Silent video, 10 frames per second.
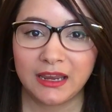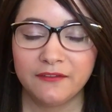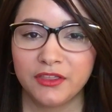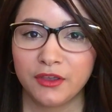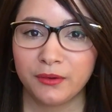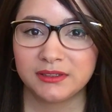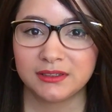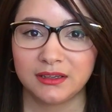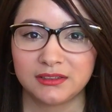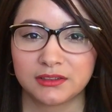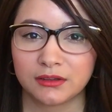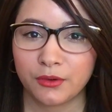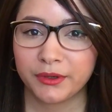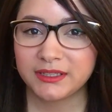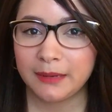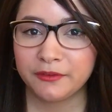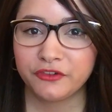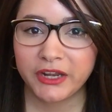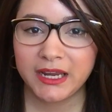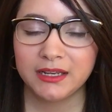Even though it's a slower type of
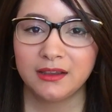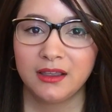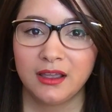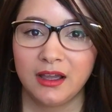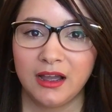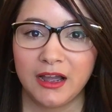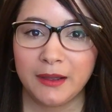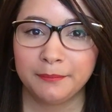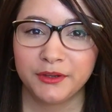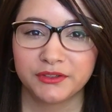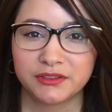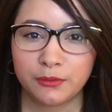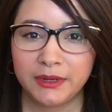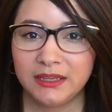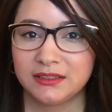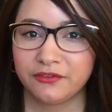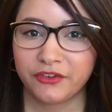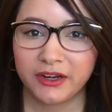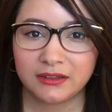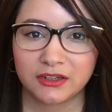read, there's so many
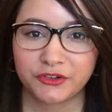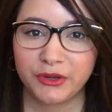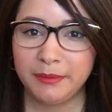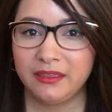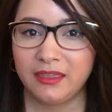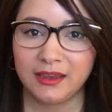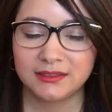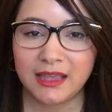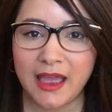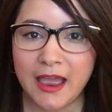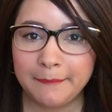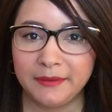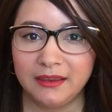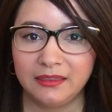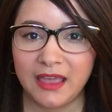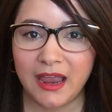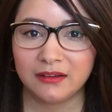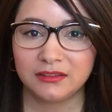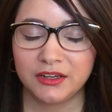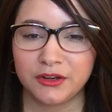different creepy things that happen
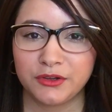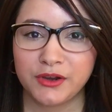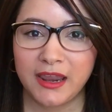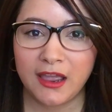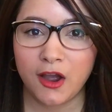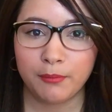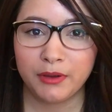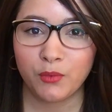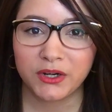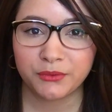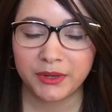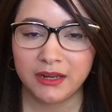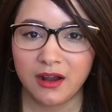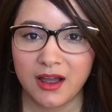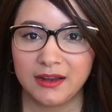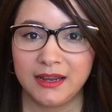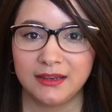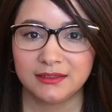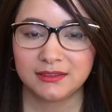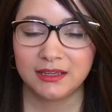that you can't help but want to read on
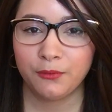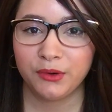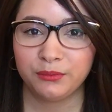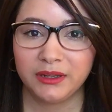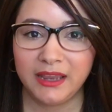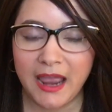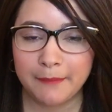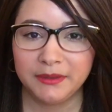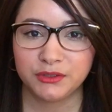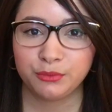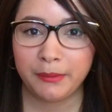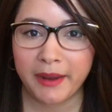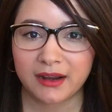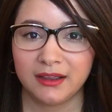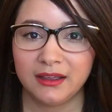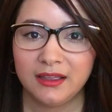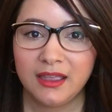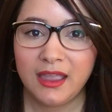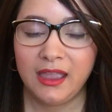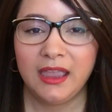and see what really happened to Rebecca
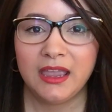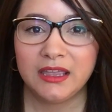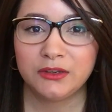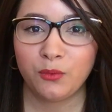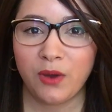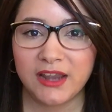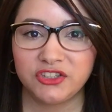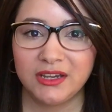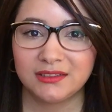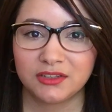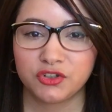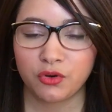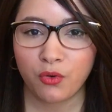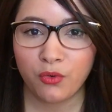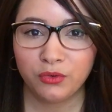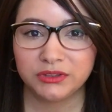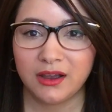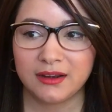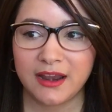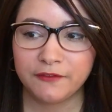and why she has such a hold
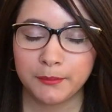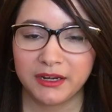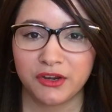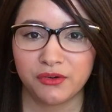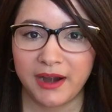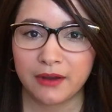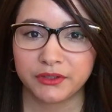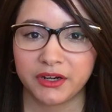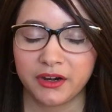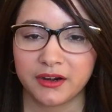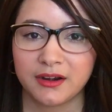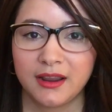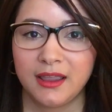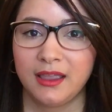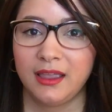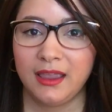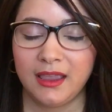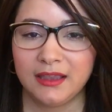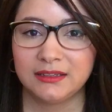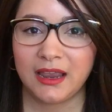on everybody around her.
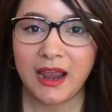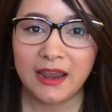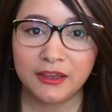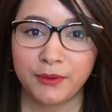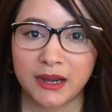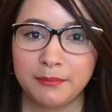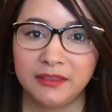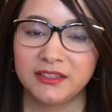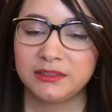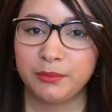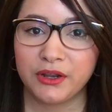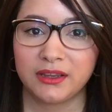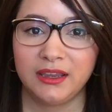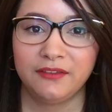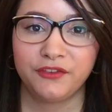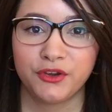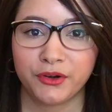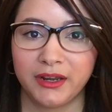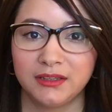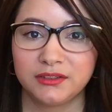And I highly recommend this book if
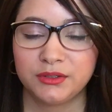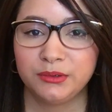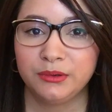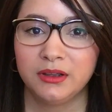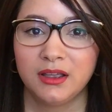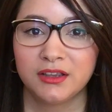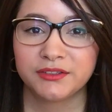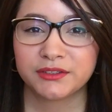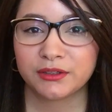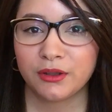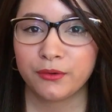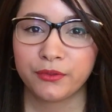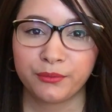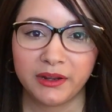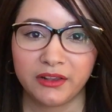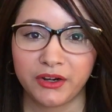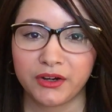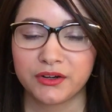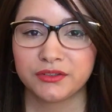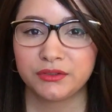you're into slow
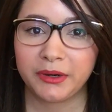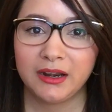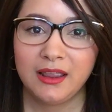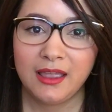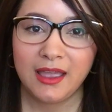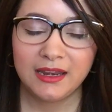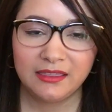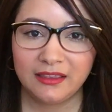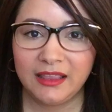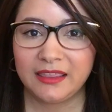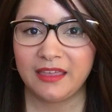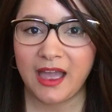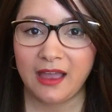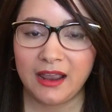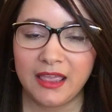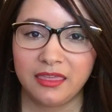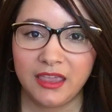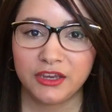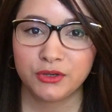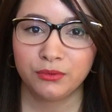thrillers or anything like that. I
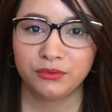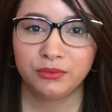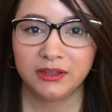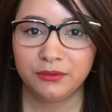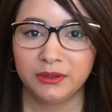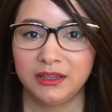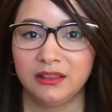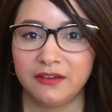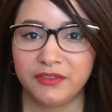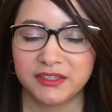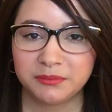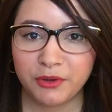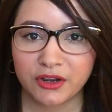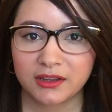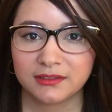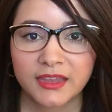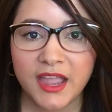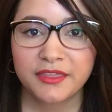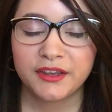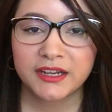think you would really love this book.
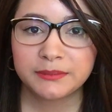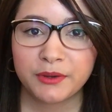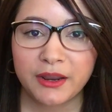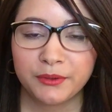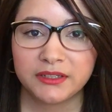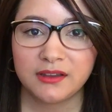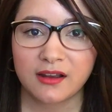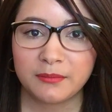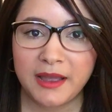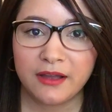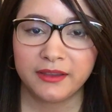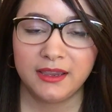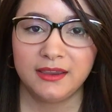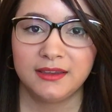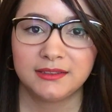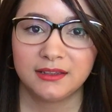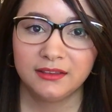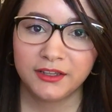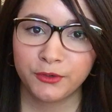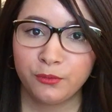The next book I want to talk about is
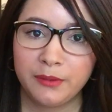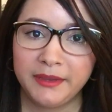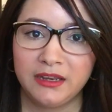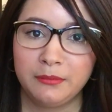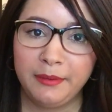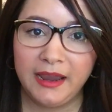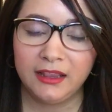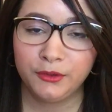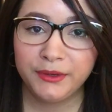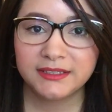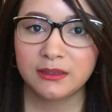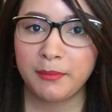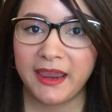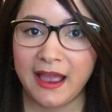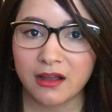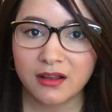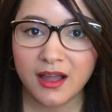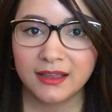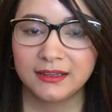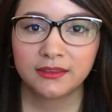Little Women by Louisa May
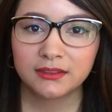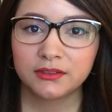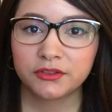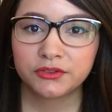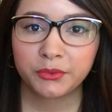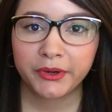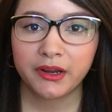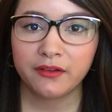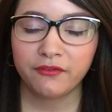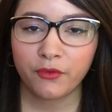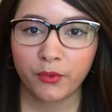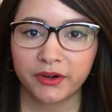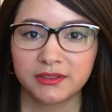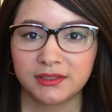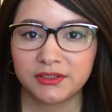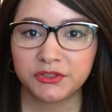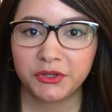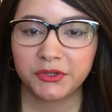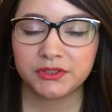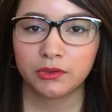Alcott. This is a story of 4
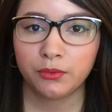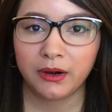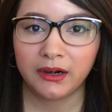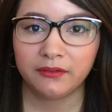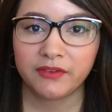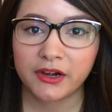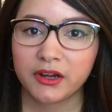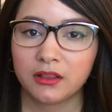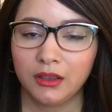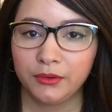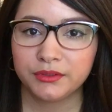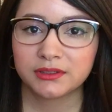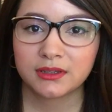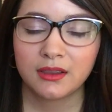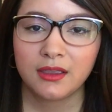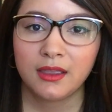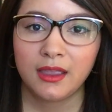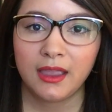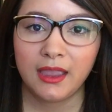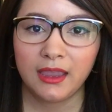sisters who are very close,
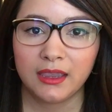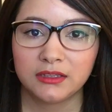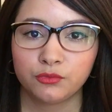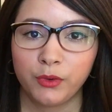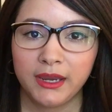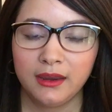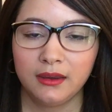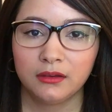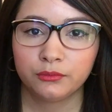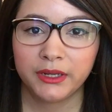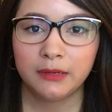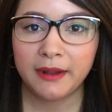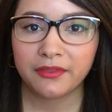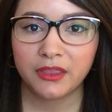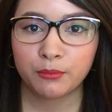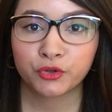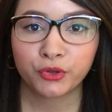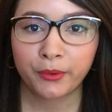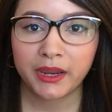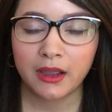and we read about them
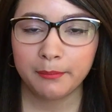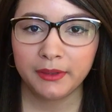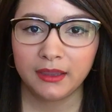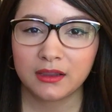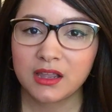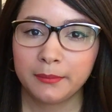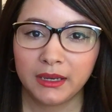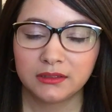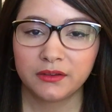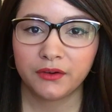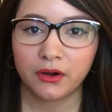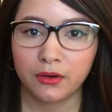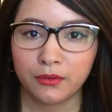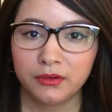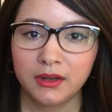growing up and coming into their own.